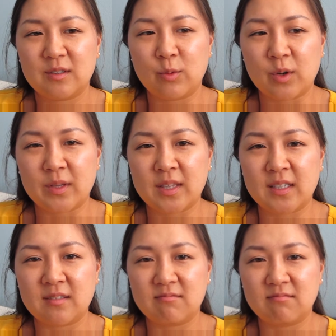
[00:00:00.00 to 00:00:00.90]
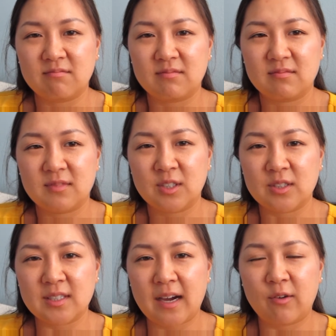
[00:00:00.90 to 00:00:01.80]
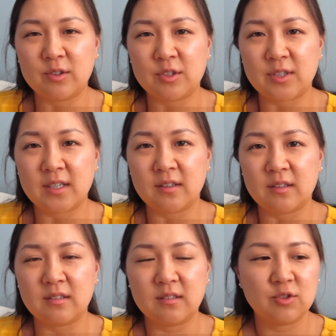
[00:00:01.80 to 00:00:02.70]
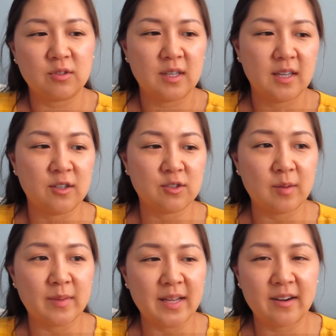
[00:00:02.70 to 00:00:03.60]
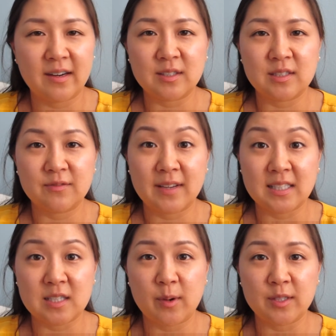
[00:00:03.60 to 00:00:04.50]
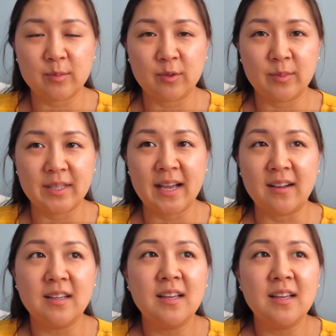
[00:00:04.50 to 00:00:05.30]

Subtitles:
work with it. Use a towel to try to air dry my hair as fast as possible. But yeah,